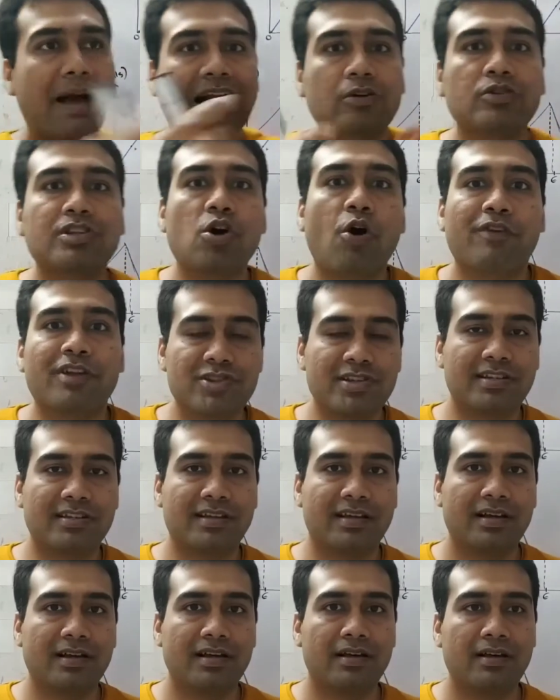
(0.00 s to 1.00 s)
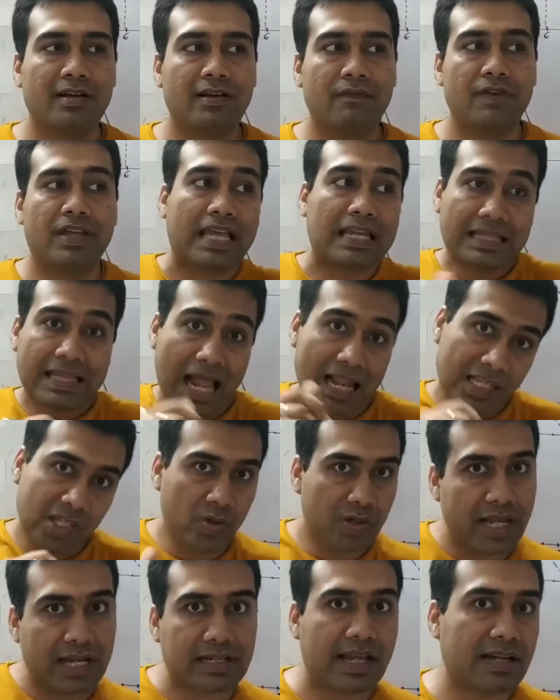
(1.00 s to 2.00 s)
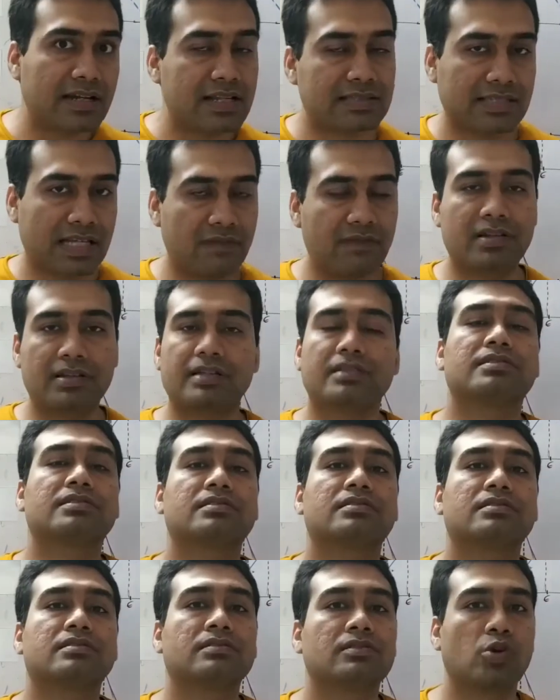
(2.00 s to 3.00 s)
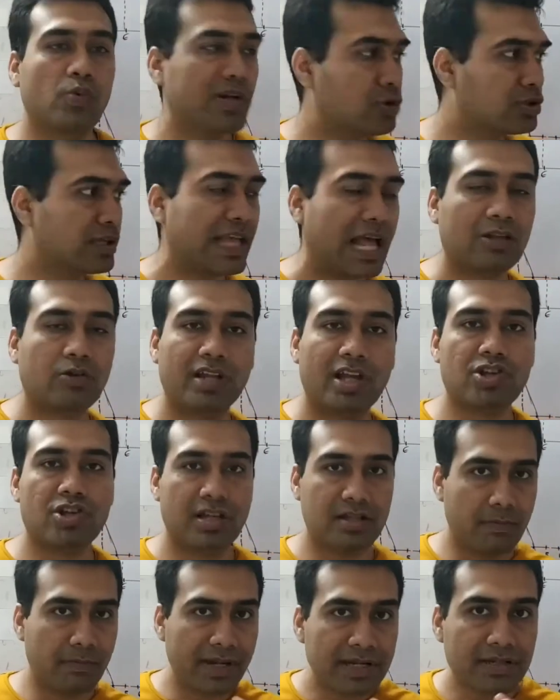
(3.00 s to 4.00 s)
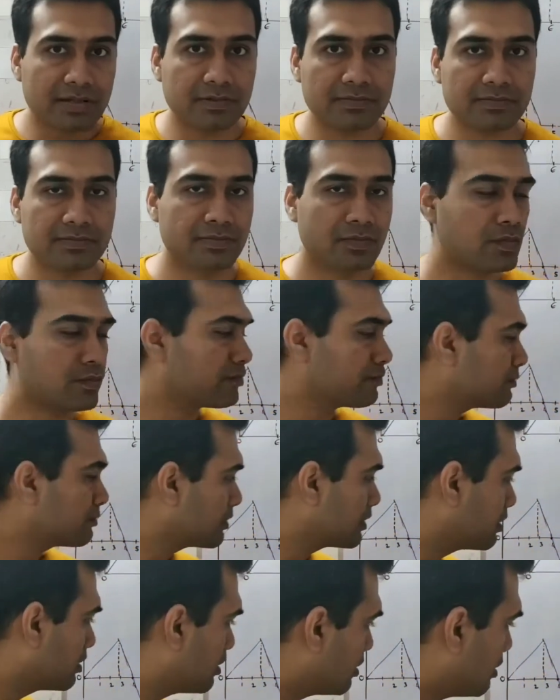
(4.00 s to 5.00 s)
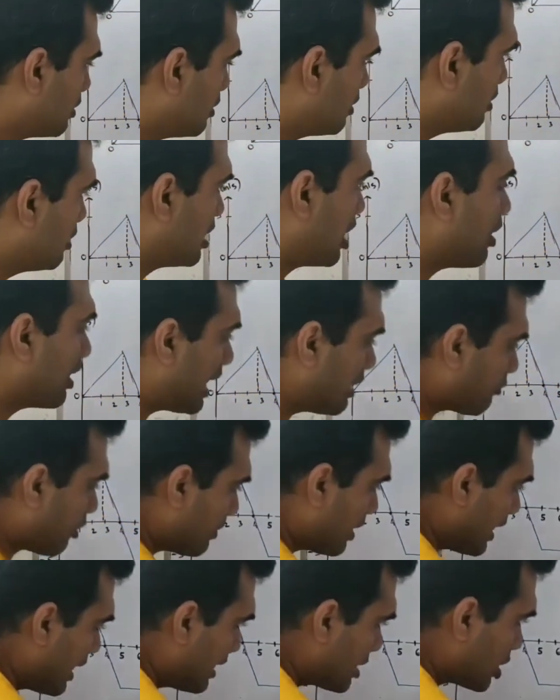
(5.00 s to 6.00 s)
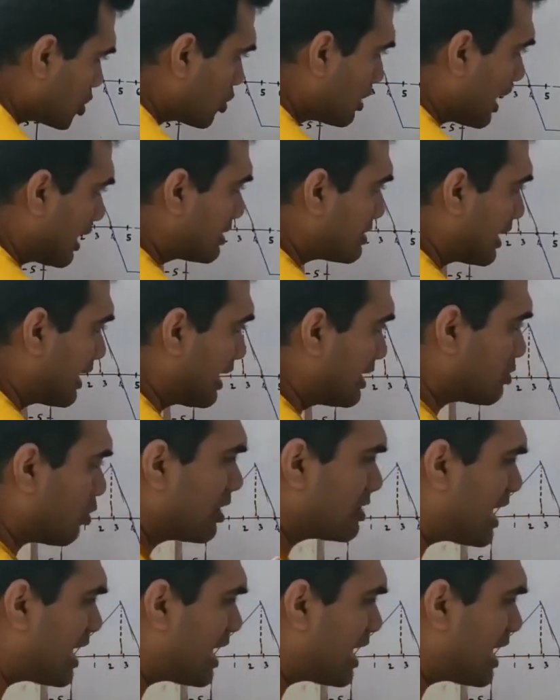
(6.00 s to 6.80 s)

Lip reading: to the origin. We can calculate and discover this. So we'll do the calculation in a bit. Now again, from 8 to 9 seconds, what is